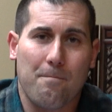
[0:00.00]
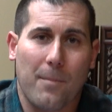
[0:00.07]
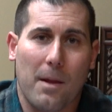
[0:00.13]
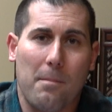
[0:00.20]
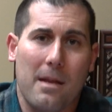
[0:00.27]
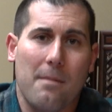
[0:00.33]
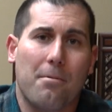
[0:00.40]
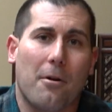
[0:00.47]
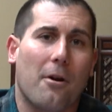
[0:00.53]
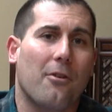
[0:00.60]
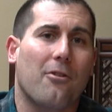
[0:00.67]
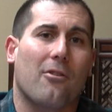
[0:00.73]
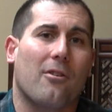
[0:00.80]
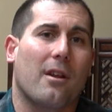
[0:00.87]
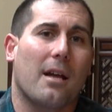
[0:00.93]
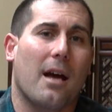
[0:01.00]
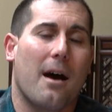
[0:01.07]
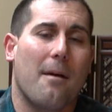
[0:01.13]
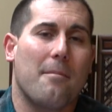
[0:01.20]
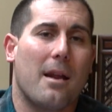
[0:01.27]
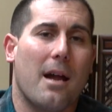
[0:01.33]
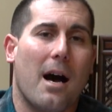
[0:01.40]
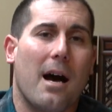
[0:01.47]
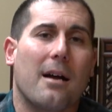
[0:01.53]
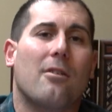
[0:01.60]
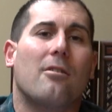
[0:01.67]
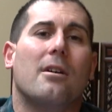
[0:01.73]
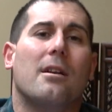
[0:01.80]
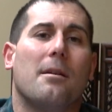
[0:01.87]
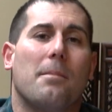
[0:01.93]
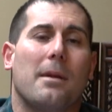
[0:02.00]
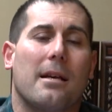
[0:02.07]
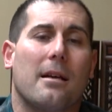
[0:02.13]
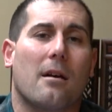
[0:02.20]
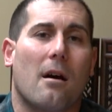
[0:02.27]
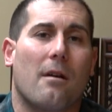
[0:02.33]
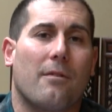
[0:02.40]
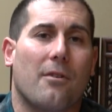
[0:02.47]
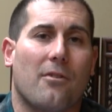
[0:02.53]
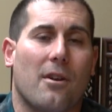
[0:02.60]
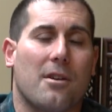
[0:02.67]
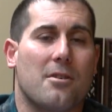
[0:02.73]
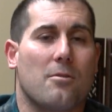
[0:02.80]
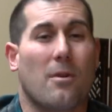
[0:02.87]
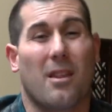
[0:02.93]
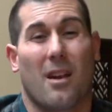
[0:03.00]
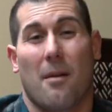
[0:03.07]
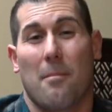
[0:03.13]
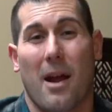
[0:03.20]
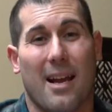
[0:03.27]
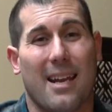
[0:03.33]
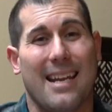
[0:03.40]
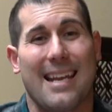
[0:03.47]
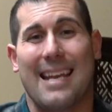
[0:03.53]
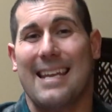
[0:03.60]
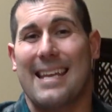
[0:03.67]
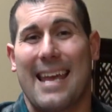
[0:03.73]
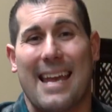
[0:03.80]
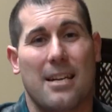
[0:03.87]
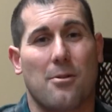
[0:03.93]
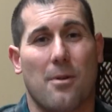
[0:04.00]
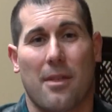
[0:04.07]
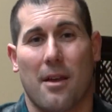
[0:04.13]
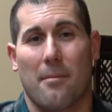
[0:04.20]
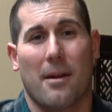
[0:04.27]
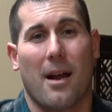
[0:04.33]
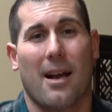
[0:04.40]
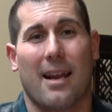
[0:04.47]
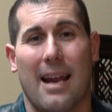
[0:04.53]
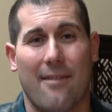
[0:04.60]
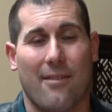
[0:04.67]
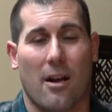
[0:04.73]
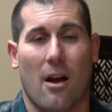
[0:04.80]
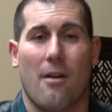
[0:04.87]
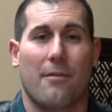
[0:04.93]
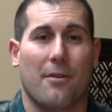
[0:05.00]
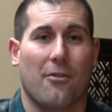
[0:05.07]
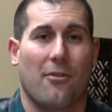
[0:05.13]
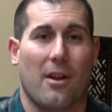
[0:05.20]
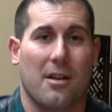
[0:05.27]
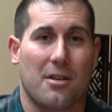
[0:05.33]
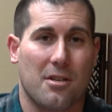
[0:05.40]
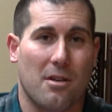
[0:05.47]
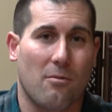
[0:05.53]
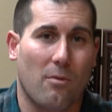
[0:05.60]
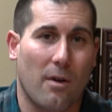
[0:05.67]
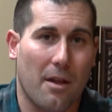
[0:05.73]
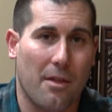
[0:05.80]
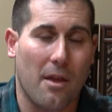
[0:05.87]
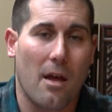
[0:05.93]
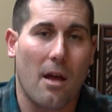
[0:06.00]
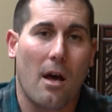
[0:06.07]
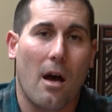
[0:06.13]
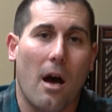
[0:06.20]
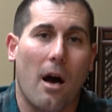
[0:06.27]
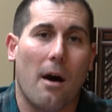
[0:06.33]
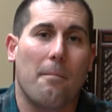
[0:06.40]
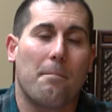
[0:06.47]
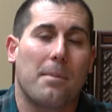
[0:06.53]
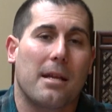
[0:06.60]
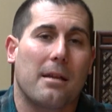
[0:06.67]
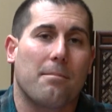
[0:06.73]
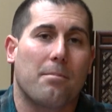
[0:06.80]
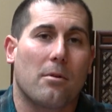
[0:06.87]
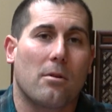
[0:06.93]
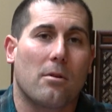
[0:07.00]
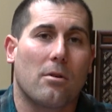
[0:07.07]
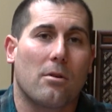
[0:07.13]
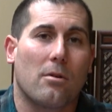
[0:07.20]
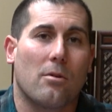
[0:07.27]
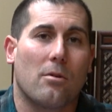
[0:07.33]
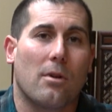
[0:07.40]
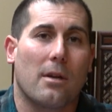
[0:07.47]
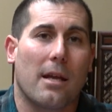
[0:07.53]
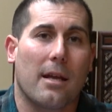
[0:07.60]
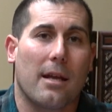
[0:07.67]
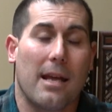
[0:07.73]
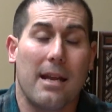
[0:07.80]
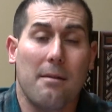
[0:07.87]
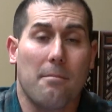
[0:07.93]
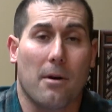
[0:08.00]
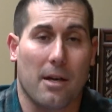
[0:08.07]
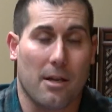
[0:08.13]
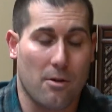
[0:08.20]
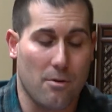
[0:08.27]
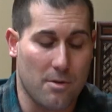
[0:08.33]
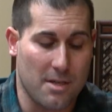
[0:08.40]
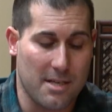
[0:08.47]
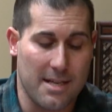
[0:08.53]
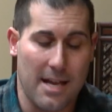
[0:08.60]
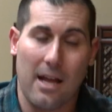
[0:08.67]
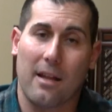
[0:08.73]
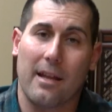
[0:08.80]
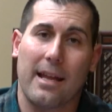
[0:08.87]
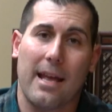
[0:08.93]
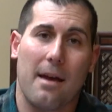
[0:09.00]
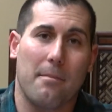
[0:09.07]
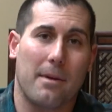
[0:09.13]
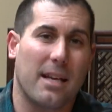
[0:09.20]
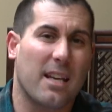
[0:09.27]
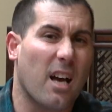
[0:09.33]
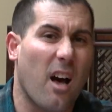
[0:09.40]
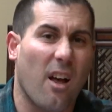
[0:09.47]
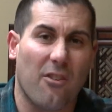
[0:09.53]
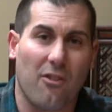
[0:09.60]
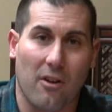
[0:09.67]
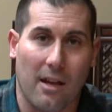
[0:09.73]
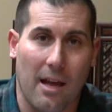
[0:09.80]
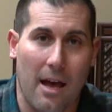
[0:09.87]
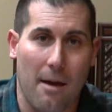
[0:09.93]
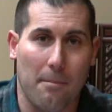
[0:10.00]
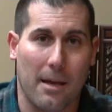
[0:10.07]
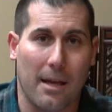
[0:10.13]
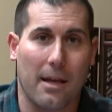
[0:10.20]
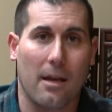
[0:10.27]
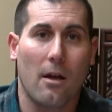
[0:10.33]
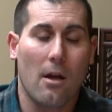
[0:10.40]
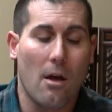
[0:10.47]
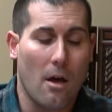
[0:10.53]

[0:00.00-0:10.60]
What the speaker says: me personally, I'm not going to be in conversation with, and I'm not going to engage with, I'm not going to have a conversation with anybody who's yelling at me, cussing at me,